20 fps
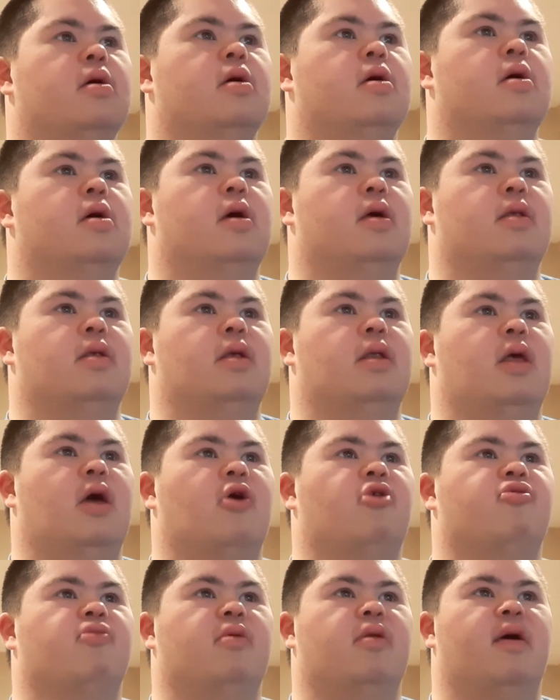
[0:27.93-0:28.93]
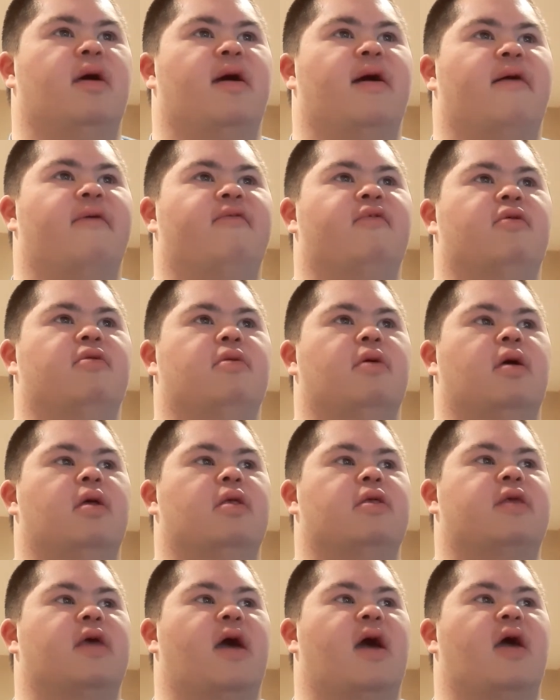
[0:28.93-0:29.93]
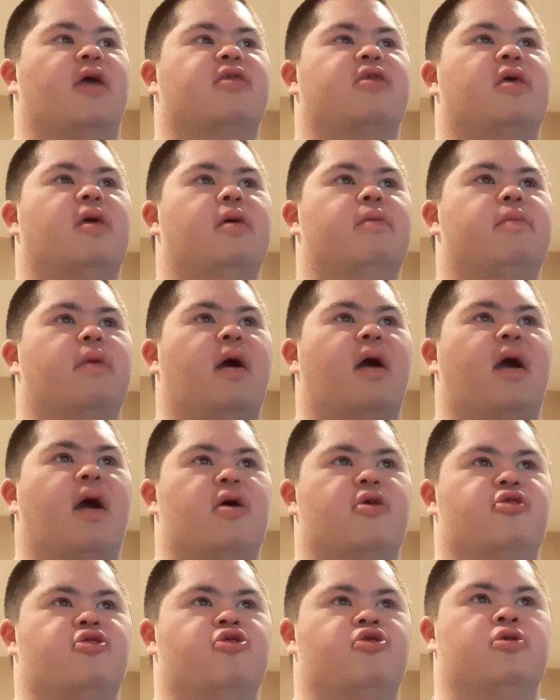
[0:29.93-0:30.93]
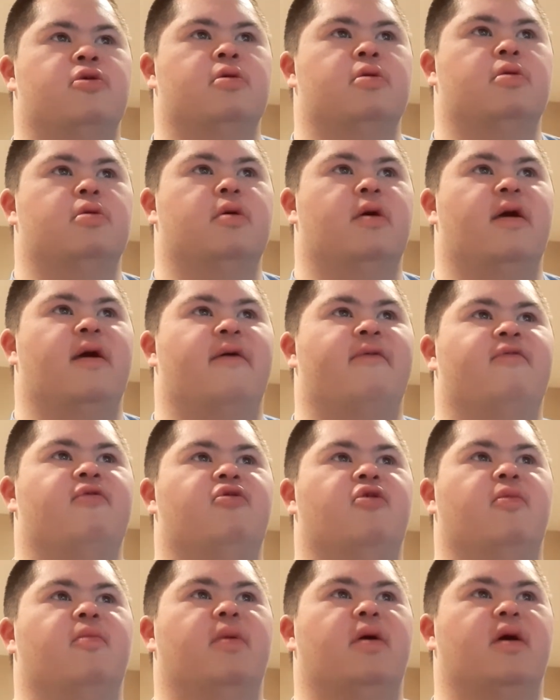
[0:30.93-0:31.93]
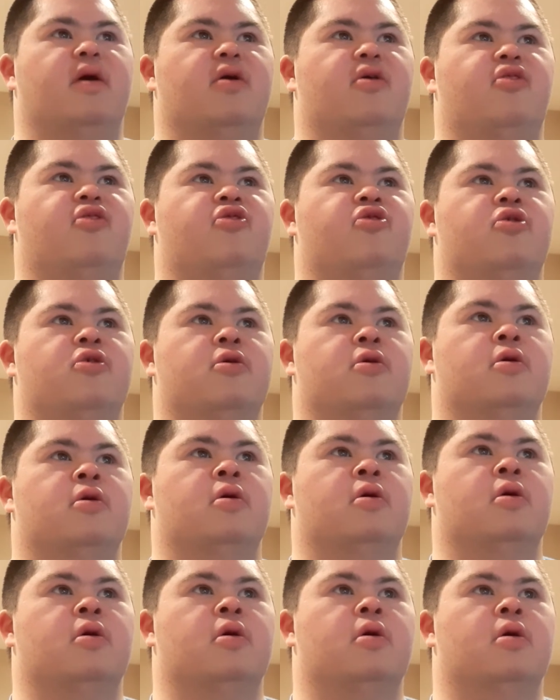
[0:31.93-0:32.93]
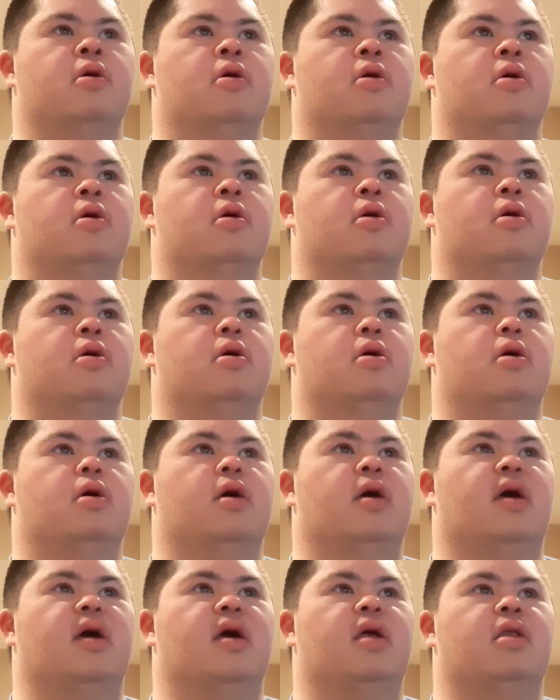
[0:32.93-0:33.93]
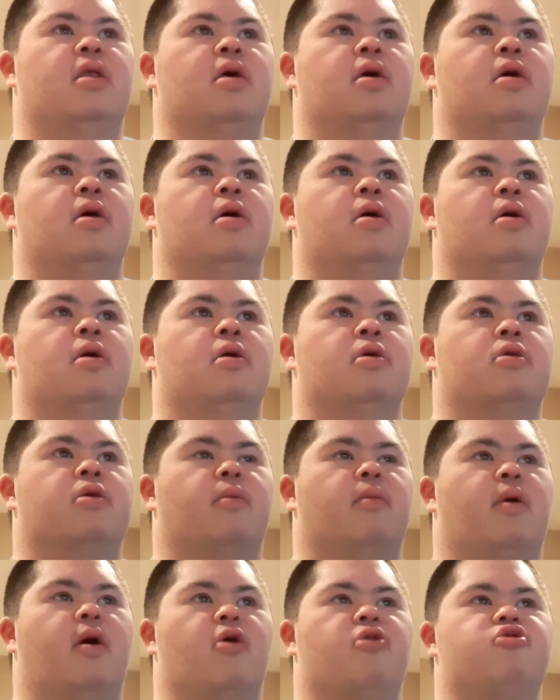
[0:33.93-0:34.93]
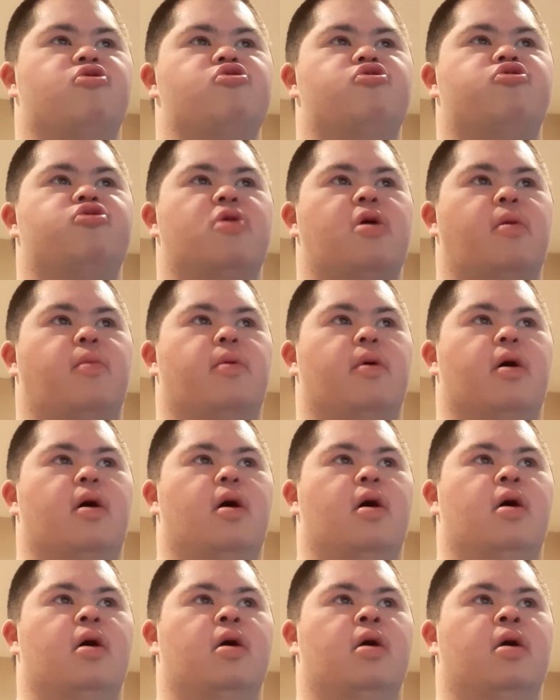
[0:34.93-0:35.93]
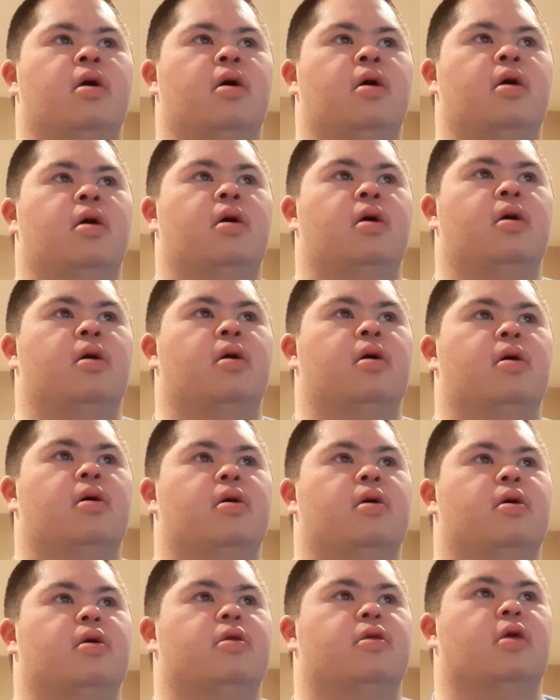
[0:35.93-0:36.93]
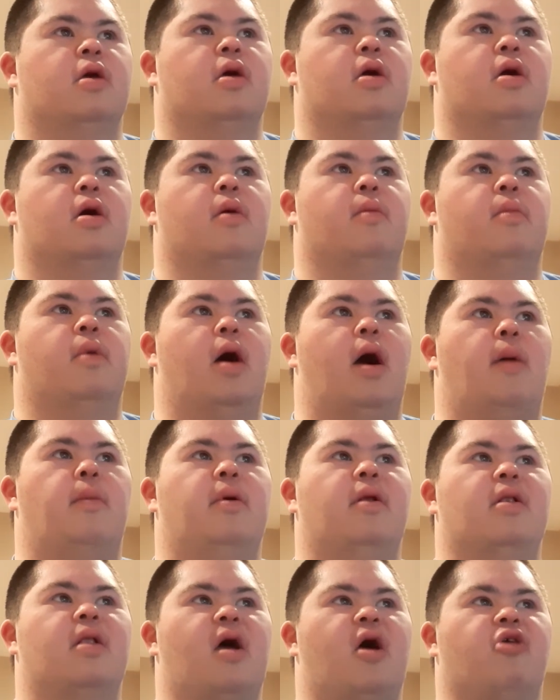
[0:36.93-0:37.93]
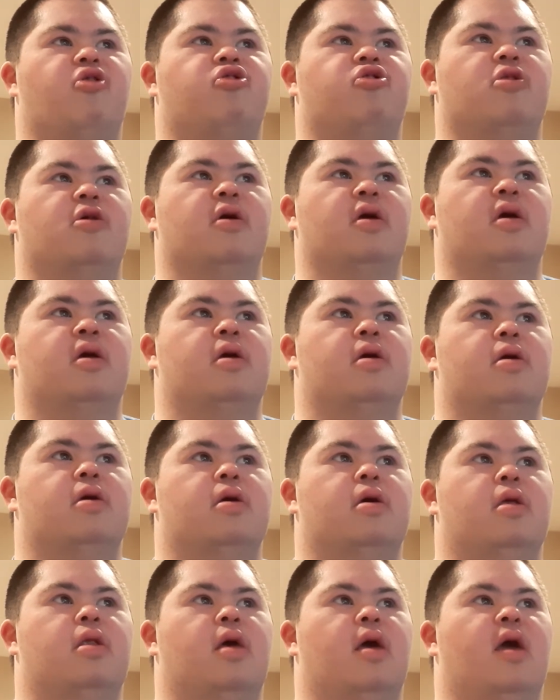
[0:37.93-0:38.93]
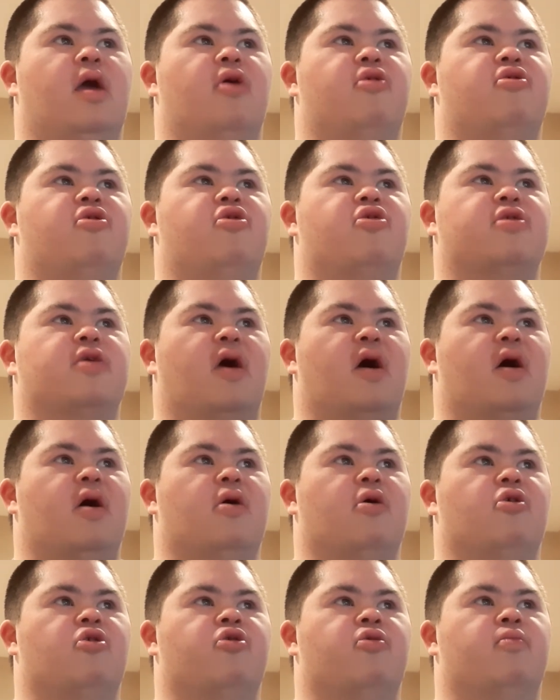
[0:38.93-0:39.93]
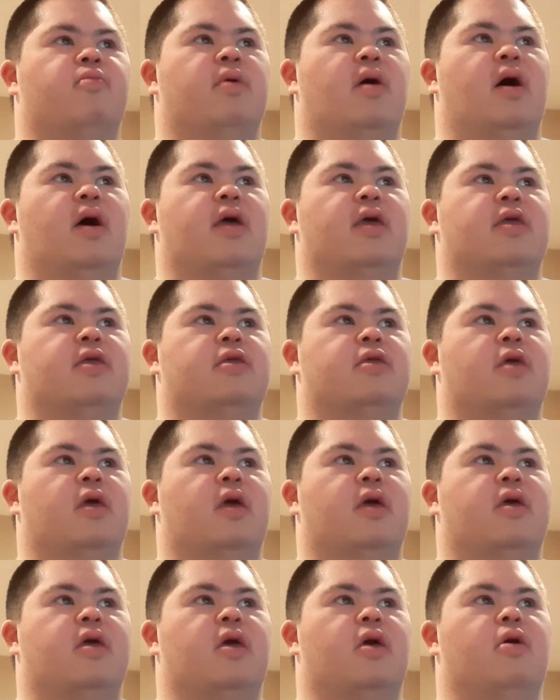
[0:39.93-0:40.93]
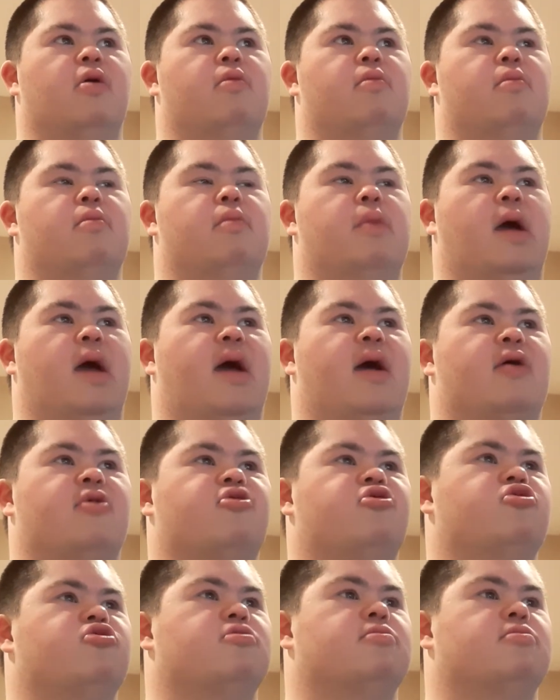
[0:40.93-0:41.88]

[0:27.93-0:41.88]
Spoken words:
And the next one, we have a tag team match. We have The Miz and Tommaso Ciampa taking on Bobby Lashley and AJ Styles by DQ match.